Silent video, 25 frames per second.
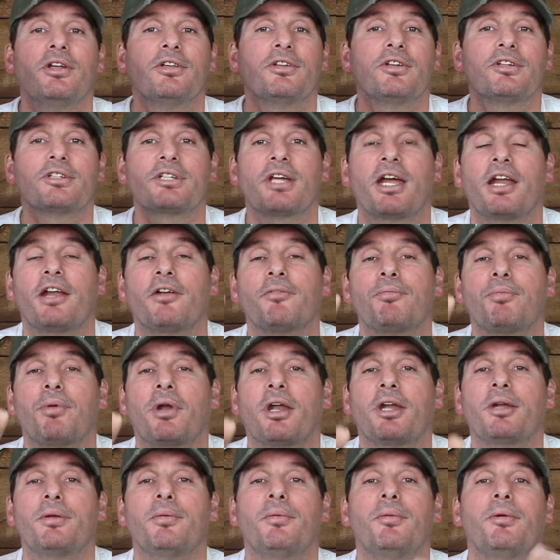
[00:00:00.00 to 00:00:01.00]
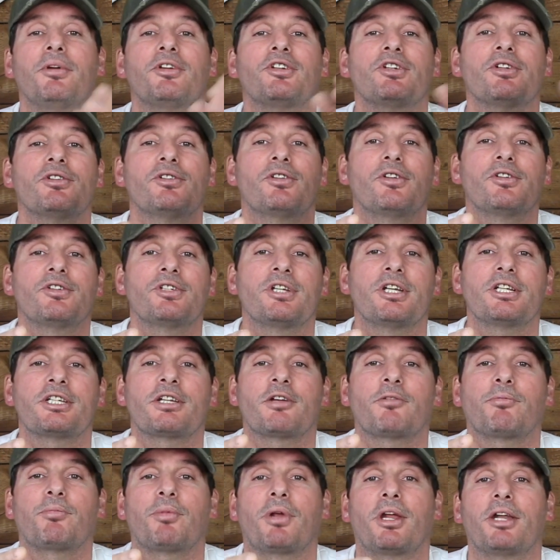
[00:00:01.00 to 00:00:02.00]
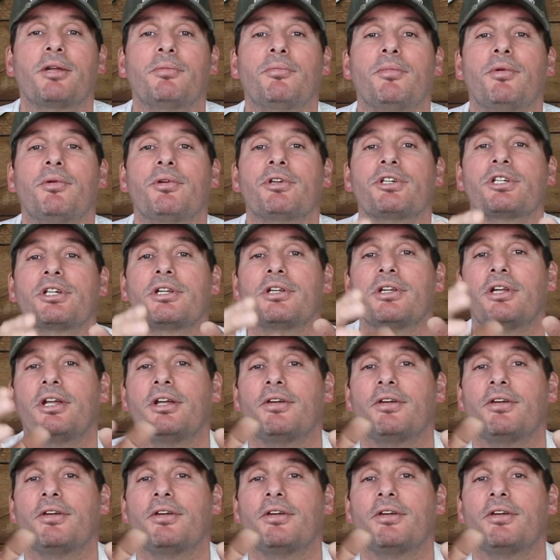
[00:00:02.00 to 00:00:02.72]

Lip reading: does that have planning permission? Does this have planning permission?